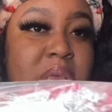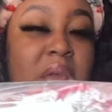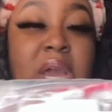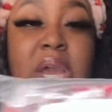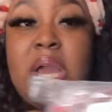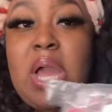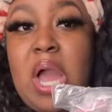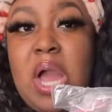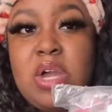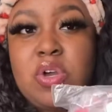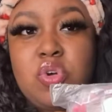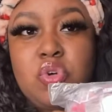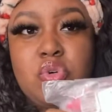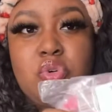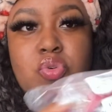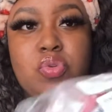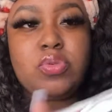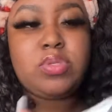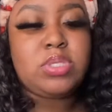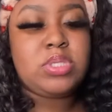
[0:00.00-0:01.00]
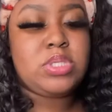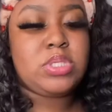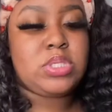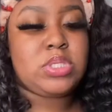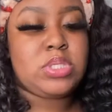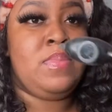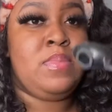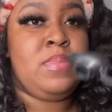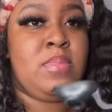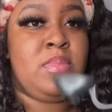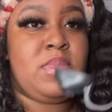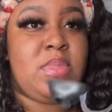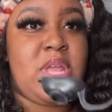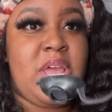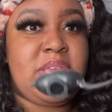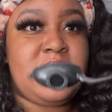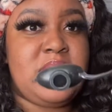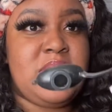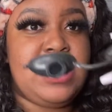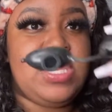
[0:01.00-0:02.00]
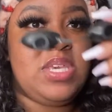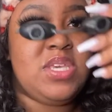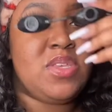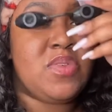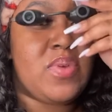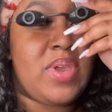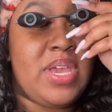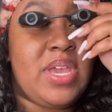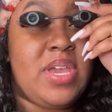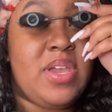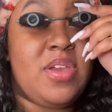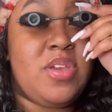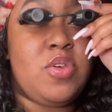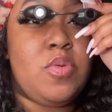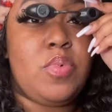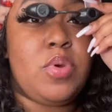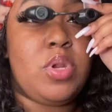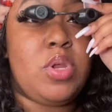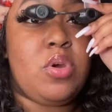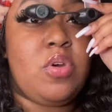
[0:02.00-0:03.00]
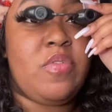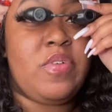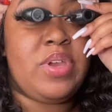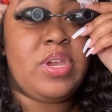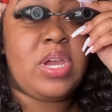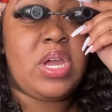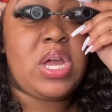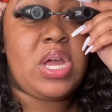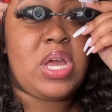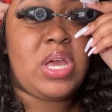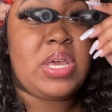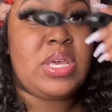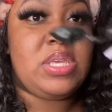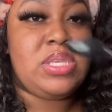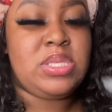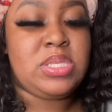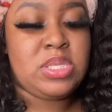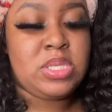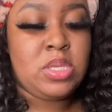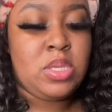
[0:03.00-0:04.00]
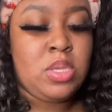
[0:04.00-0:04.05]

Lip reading: goggles, like these right here. You put it over your eyes.